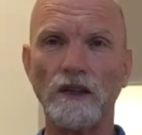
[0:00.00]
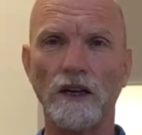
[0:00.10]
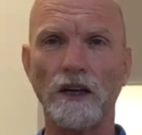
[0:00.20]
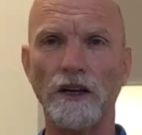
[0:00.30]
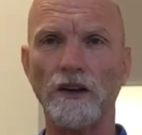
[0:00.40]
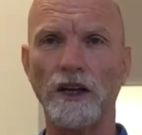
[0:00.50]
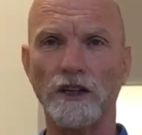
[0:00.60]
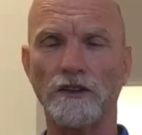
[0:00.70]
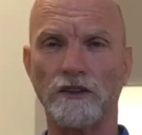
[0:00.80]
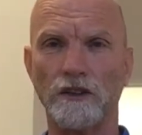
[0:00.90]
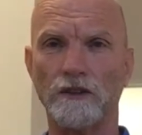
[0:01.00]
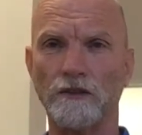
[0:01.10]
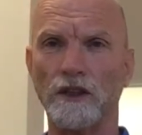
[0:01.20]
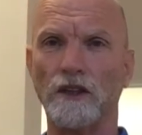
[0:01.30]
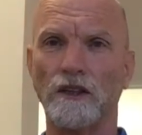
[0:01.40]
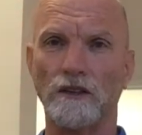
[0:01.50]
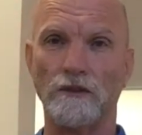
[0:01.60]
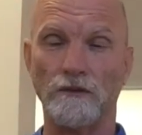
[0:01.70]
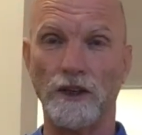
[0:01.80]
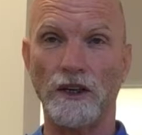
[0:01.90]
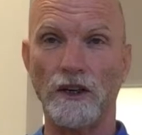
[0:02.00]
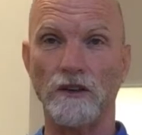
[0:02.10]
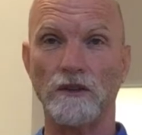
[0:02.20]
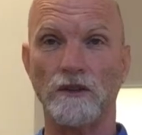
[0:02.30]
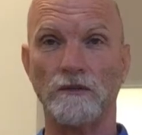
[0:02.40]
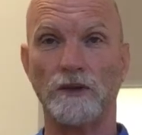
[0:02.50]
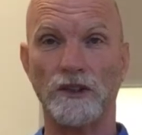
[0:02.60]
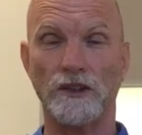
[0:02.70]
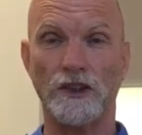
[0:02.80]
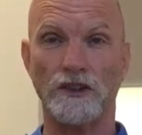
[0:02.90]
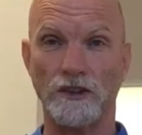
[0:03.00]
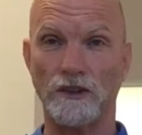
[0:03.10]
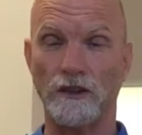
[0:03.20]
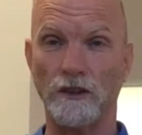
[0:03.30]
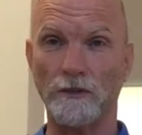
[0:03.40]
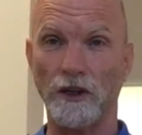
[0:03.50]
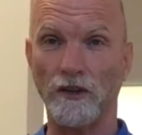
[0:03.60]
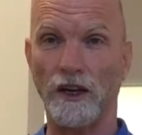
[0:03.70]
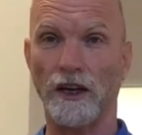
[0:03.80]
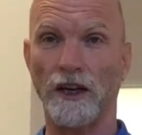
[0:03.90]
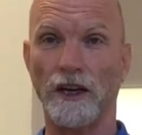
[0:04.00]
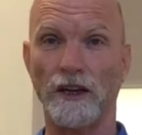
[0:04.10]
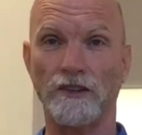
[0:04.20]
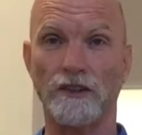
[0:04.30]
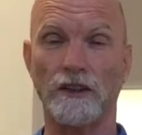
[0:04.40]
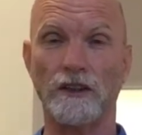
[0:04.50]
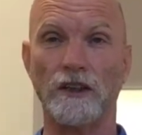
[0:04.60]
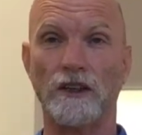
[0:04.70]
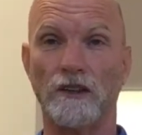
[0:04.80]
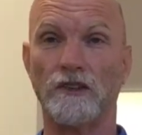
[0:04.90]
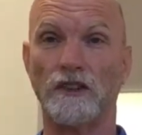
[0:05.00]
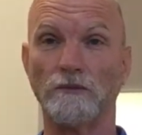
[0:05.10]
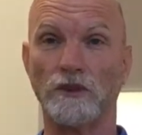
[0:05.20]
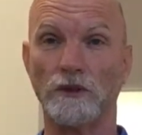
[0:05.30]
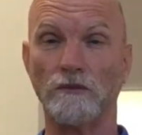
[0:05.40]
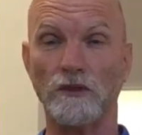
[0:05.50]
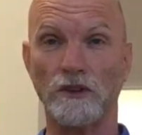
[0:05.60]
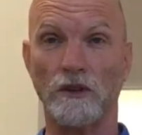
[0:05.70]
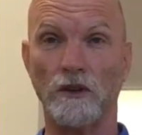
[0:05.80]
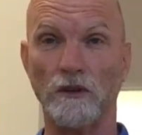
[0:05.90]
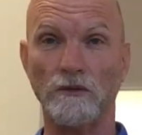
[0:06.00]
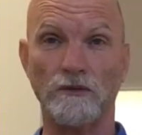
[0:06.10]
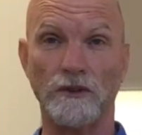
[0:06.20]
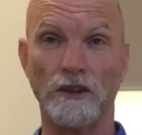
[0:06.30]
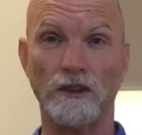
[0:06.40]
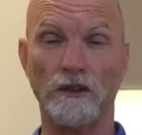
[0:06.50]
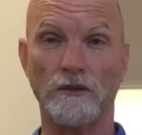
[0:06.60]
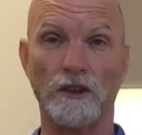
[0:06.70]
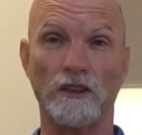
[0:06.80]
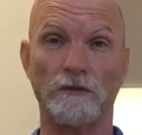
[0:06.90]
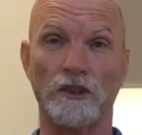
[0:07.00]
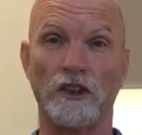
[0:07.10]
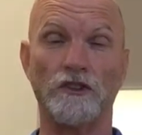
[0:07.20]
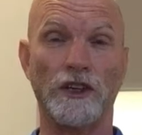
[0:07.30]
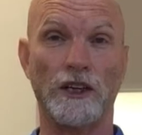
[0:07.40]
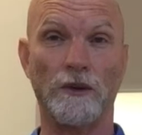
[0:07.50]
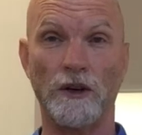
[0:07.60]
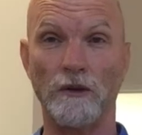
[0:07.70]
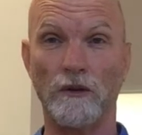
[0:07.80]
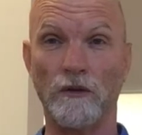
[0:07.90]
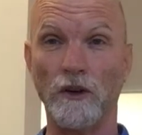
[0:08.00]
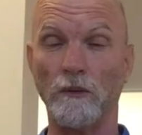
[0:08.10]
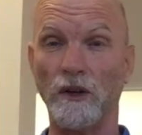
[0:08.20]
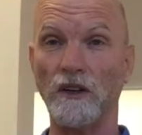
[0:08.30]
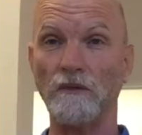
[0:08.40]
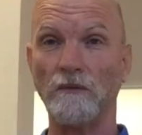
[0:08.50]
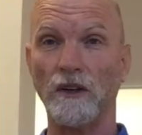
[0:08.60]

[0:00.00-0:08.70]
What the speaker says: In the next video presentation, I'll be looking at the symptoms of calf muscle injury. How do I know if I've got one?